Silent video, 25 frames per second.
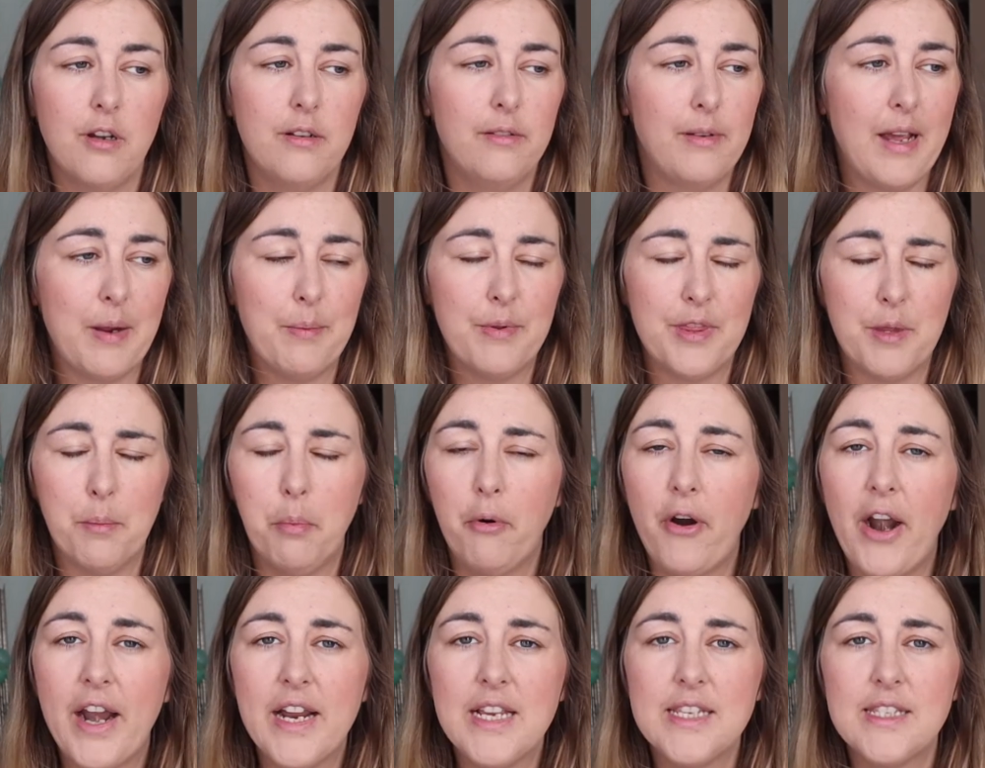like with the
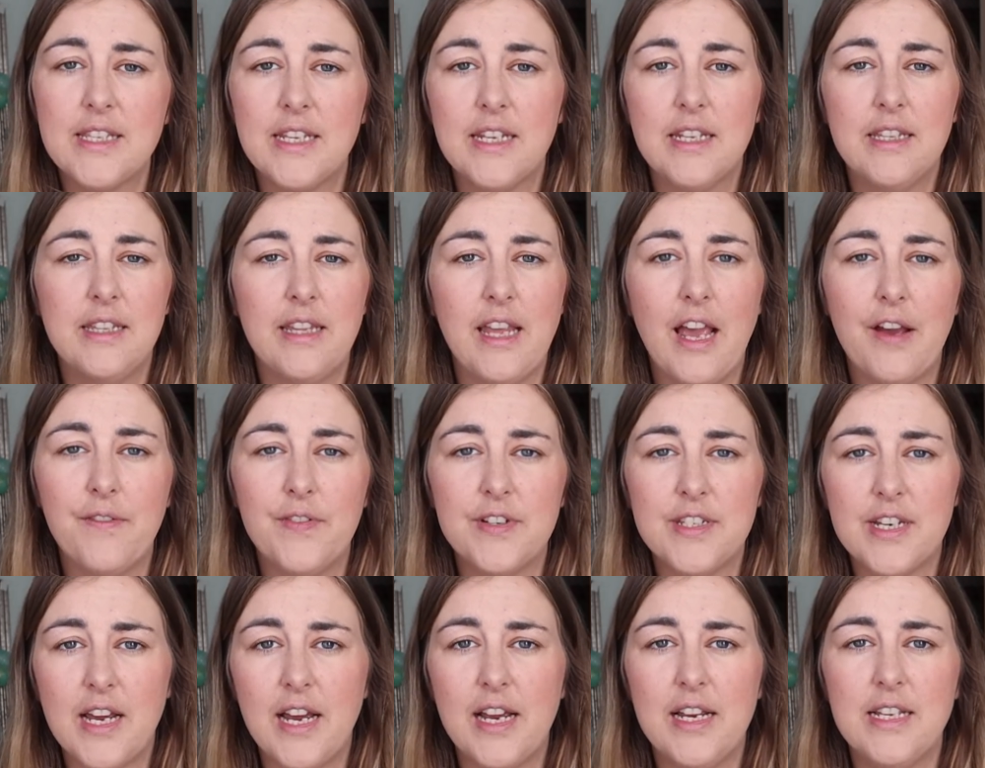pricing, the
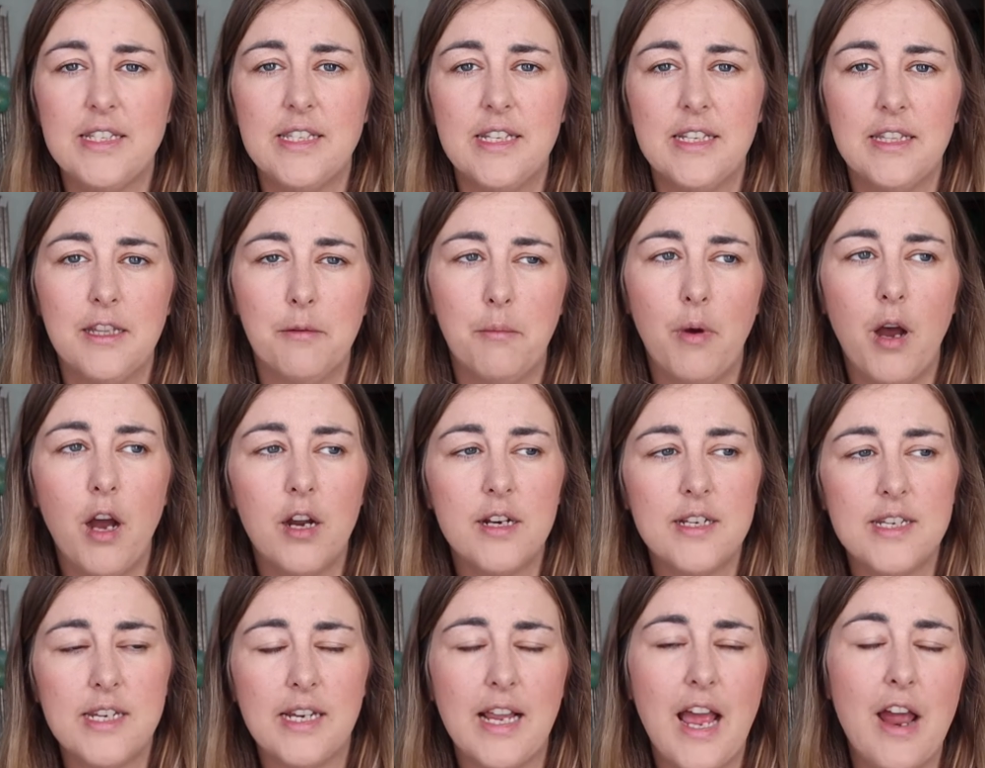advertising, the
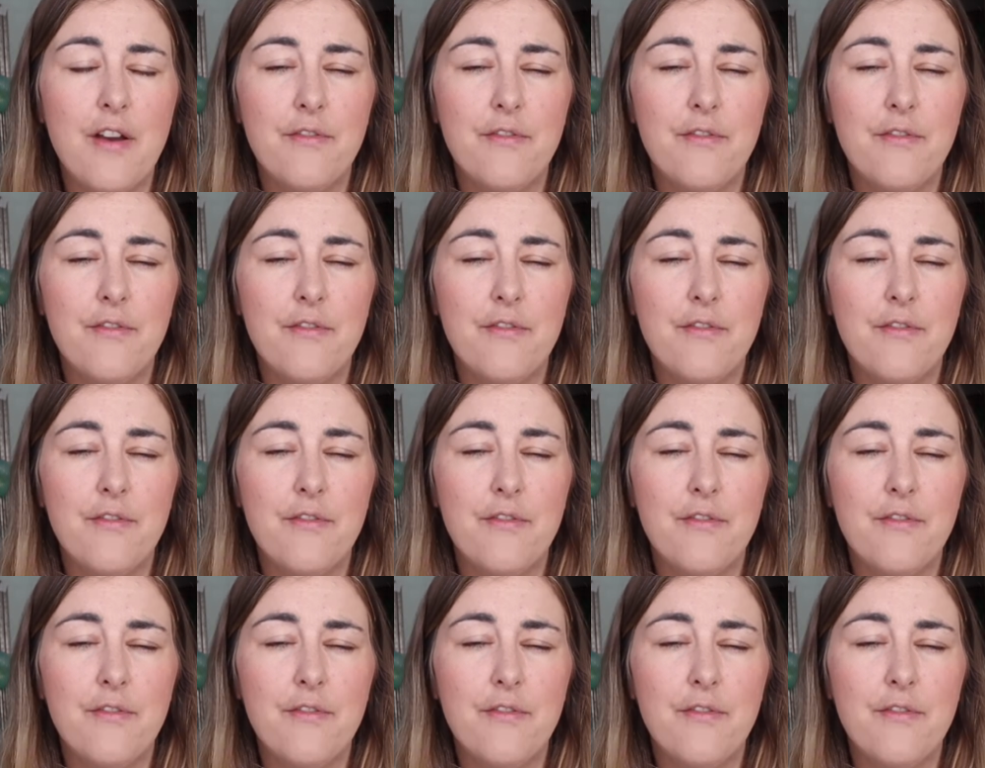marketing.